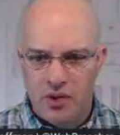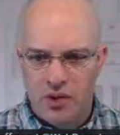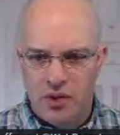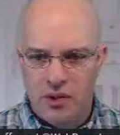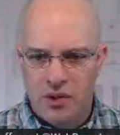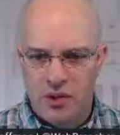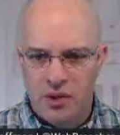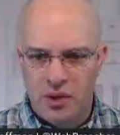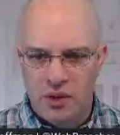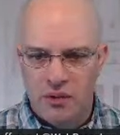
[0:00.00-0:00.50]

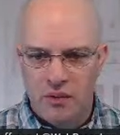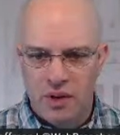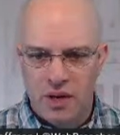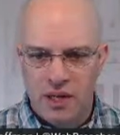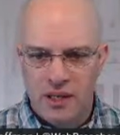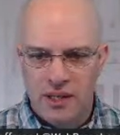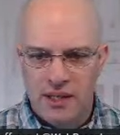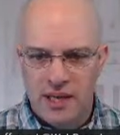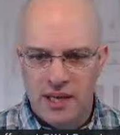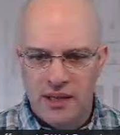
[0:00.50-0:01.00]

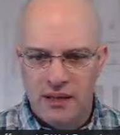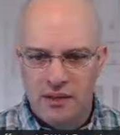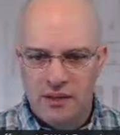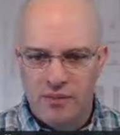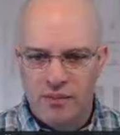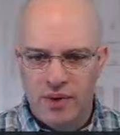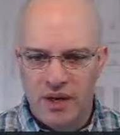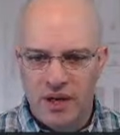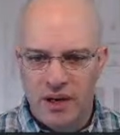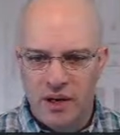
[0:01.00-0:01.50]
generate dates?
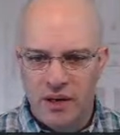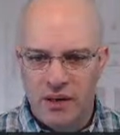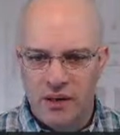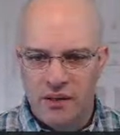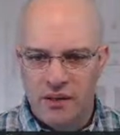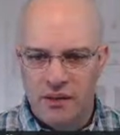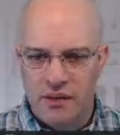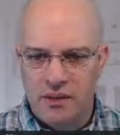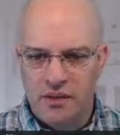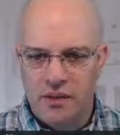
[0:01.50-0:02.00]

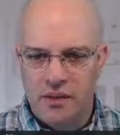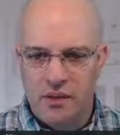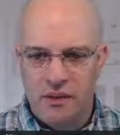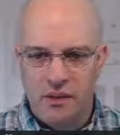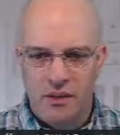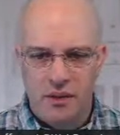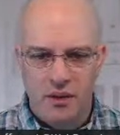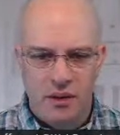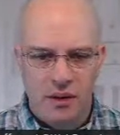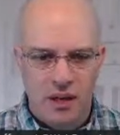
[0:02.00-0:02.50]
Because
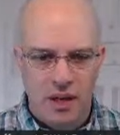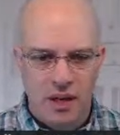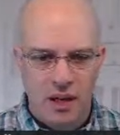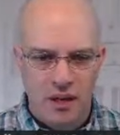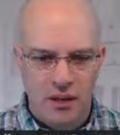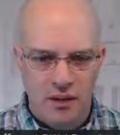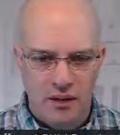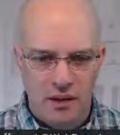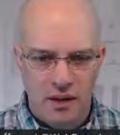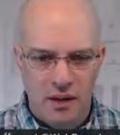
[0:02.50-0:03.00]
it
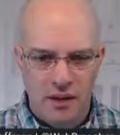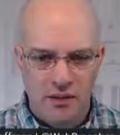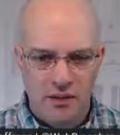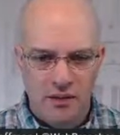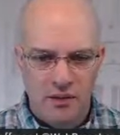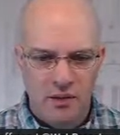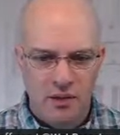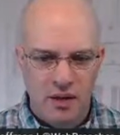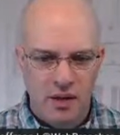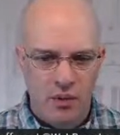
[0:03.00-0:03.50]
does
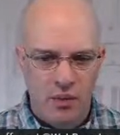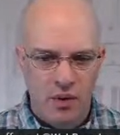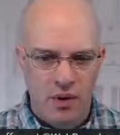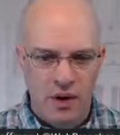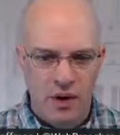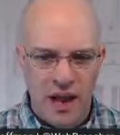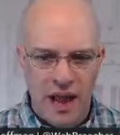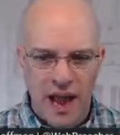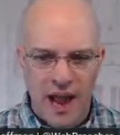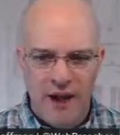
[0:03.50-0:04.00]
look like we're in
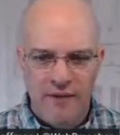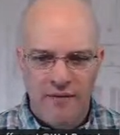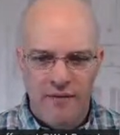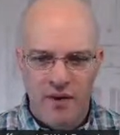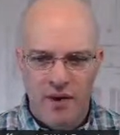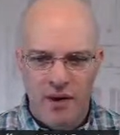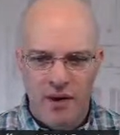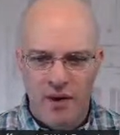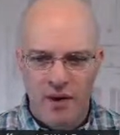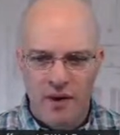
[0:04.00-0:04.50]

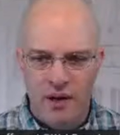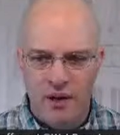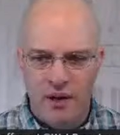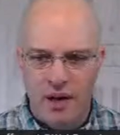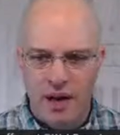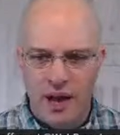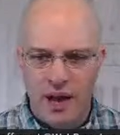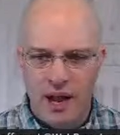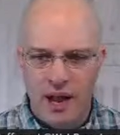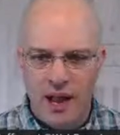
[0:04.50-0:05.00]
Africa here, and
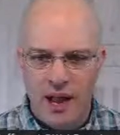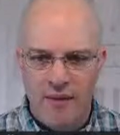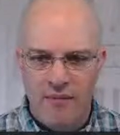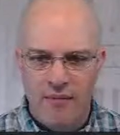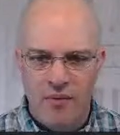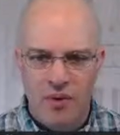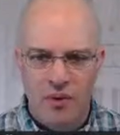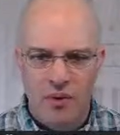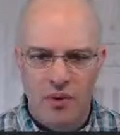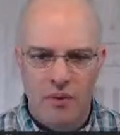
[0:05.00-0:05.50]
I haven't
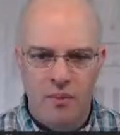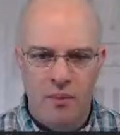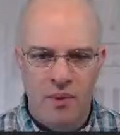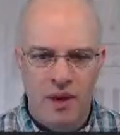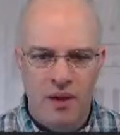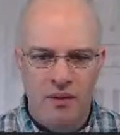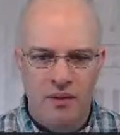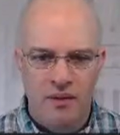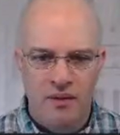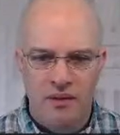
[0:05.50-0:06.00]
heard
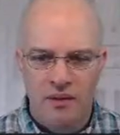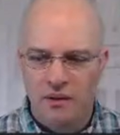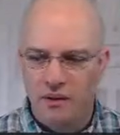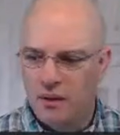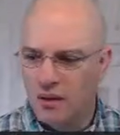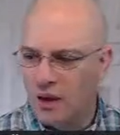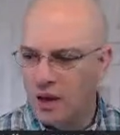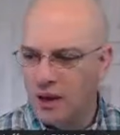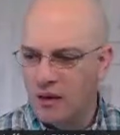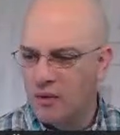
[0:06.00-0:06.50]
about,
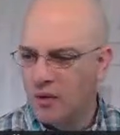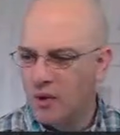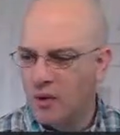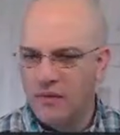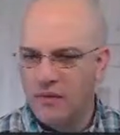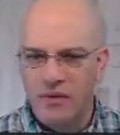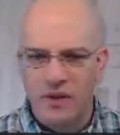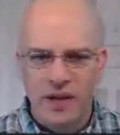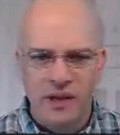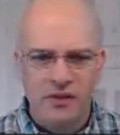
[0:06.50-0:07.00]
I don't know if
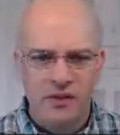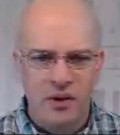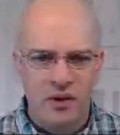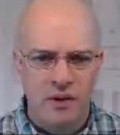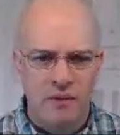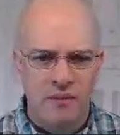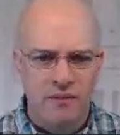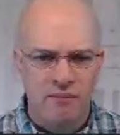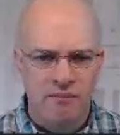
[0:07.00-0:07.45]
dates are